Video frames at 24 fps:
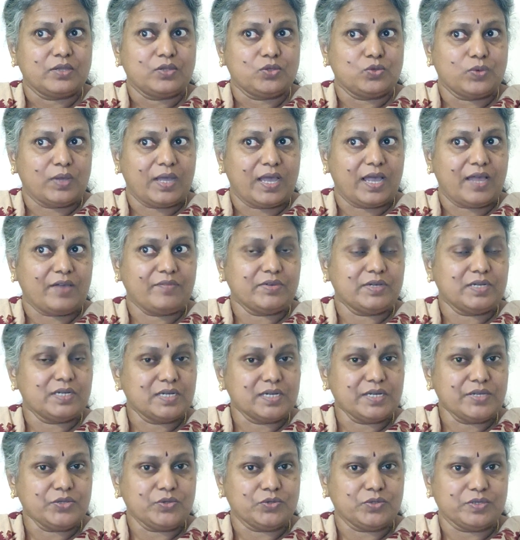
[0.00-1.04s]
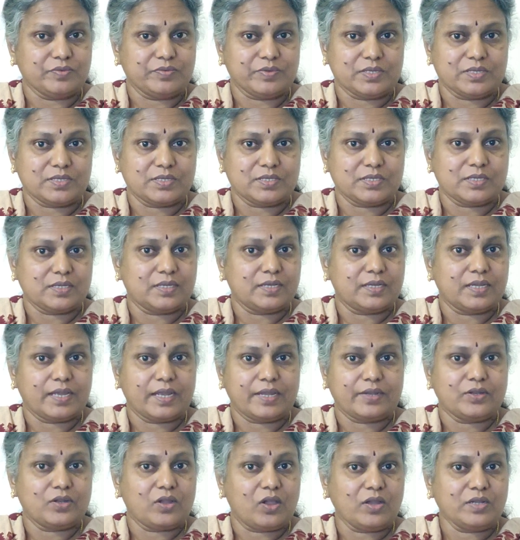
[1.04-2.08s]
You have a universal
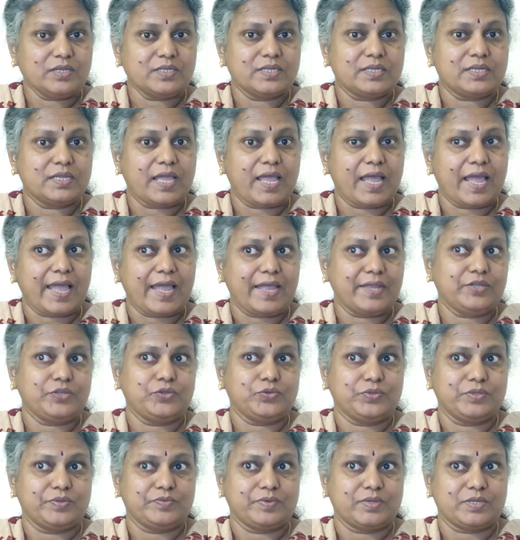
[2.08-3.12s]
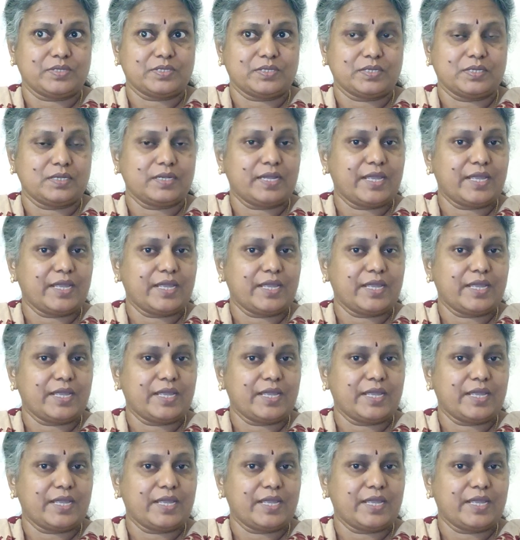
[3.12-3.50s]
and not an universal.